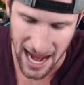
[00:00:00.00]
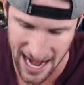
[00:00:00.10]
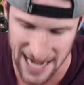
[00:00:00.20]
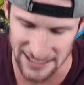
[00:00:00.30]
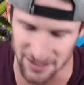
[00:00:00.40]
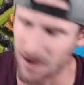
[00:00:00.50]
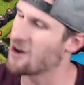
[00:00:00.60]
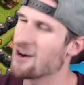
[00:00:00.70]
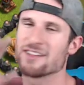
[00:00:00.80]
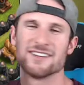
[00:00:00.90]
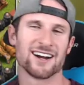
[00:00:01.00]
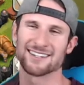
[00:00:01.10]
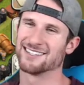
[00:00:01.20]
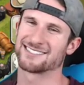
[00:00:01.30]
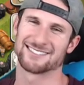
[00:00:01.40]
8. All the Dark
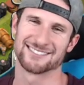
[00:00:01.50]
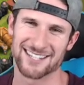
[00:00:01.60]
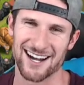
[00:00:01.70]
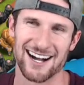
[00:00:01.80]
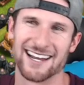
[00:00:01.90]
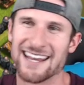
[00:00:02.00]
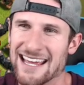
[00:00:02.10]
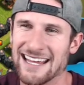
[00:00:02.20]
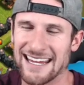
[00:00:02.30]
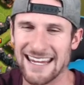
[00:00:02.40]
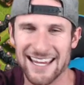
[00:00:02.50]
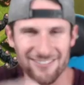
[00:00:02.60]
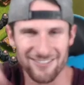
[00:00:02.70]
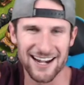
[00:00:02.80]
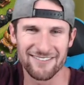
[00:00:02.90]
Elixir is gone.
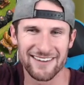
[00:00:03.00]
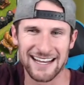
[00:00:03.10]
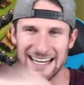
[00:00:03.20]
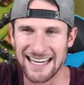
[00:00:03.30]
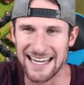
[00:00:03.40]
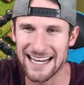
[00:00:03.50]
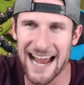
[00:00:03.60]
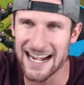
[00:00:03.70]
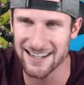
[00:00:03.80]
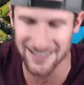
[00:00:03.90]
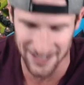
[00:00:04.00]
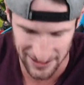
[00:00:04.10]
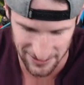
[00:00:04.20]
Getting rid of it. Get out of here, Dark